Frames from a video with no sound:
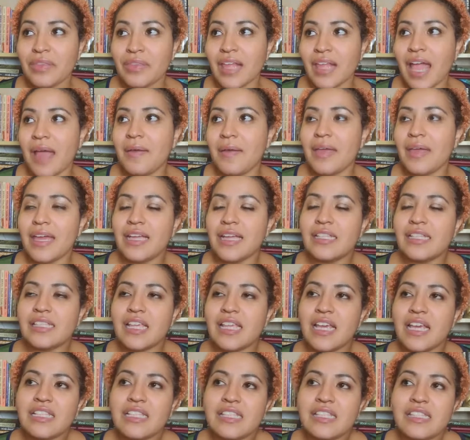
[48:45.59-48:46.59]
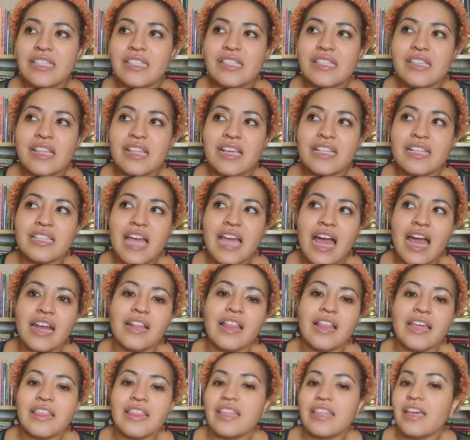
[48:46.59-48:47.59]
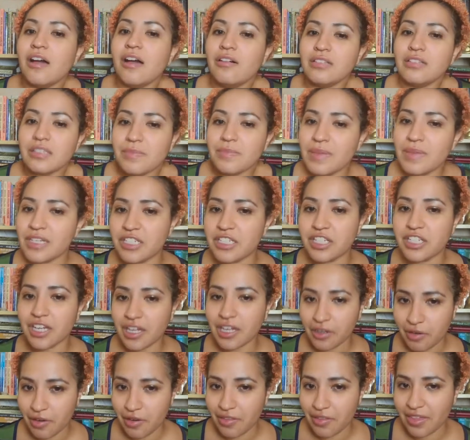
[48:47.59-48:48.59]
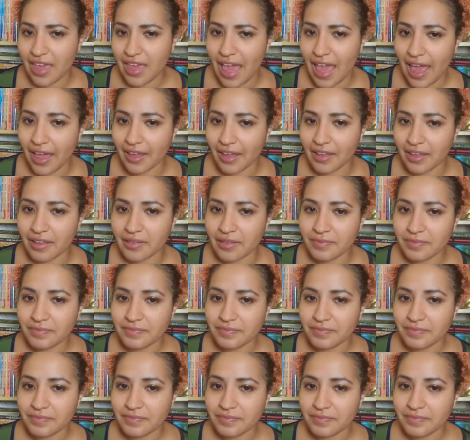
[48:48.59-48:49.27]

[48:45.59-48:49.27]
And it, it's, it's kind of like the ultimate chicken or the egg.